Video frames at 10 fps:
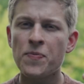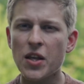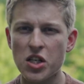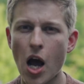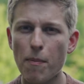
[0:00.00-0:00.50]

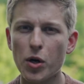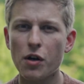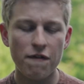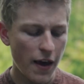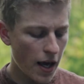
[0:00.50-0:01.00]
Is the upper
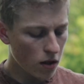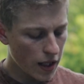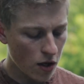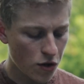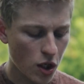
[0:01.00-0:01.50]
going to fail?
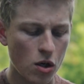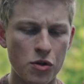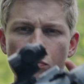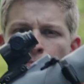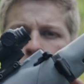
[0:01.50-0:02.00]
Are
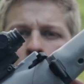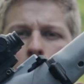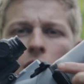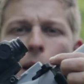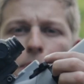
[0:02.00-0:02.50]
the
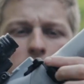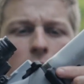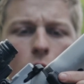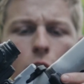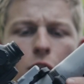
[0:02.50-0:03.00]
rear clips
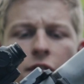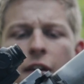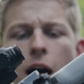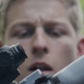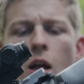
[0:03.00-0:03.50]
here going to
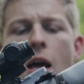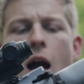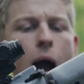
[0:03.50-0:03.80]
fail?